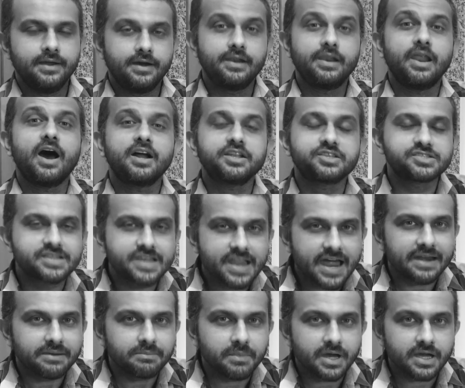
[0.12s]
a large
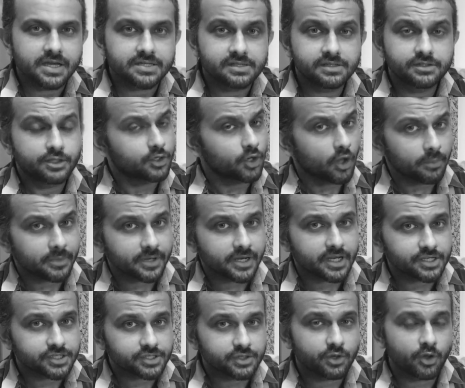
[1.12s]
landmass, the
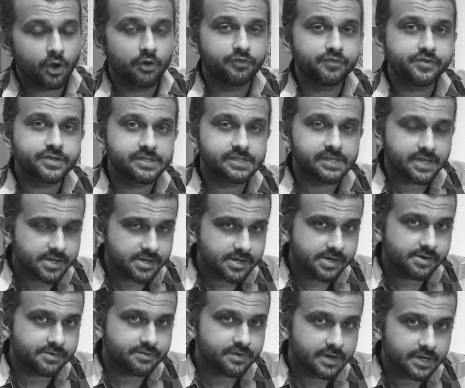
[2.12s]
domination of a
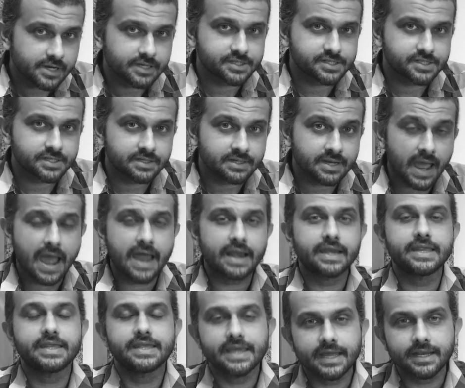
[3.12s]
single religion
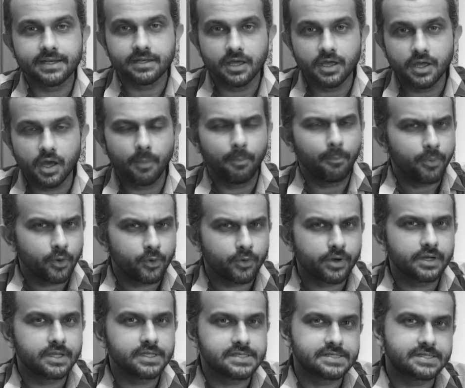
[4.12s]
and yet a
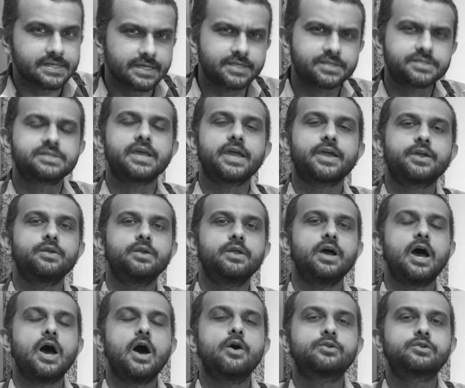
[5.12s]
pluralistic secular
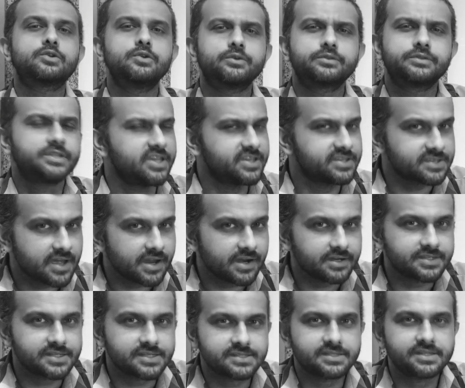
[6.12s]
outlook. These
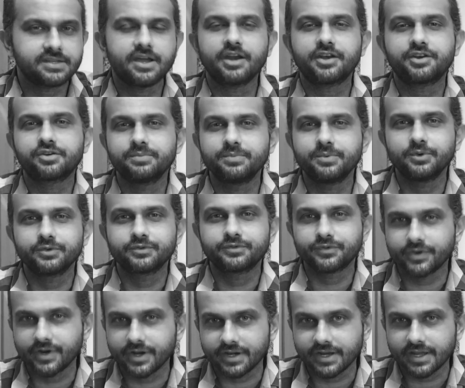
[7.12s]
aren't just the attributes
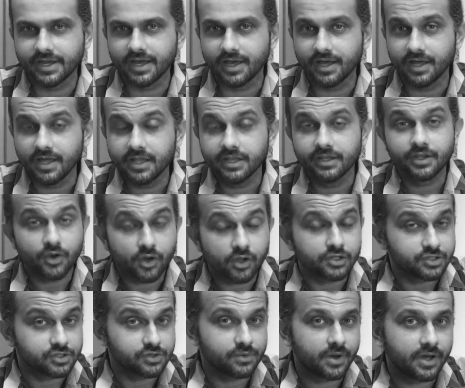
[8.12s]
for India, they
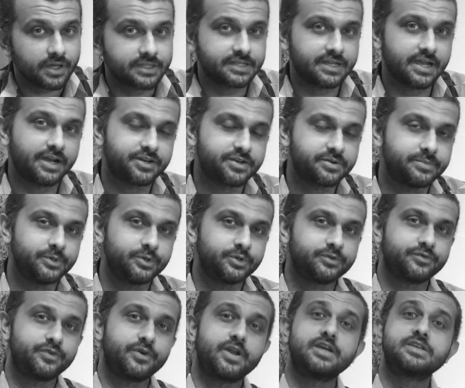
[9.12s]
also are the
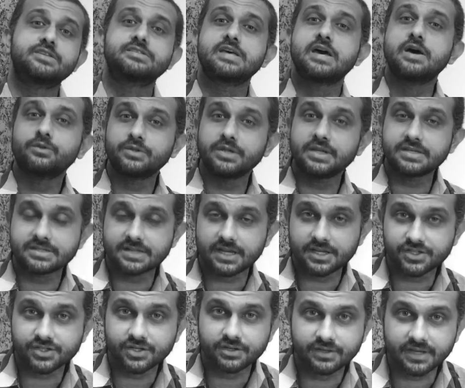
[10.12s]
attributes for our Southeast
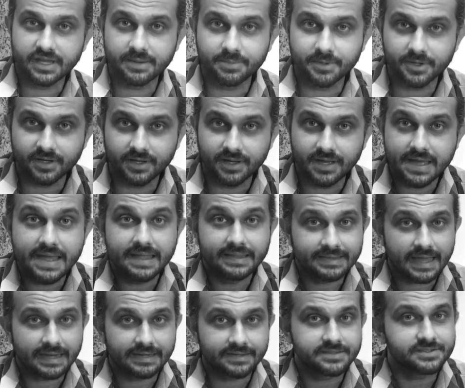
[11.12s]
Asian neighbor,
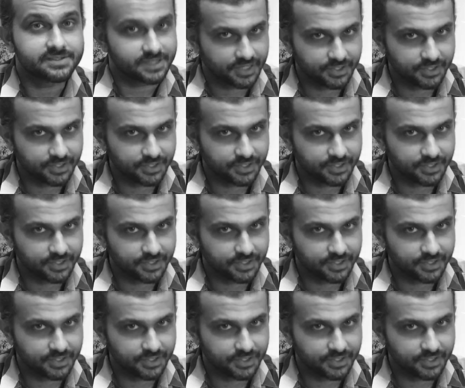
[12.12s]
that is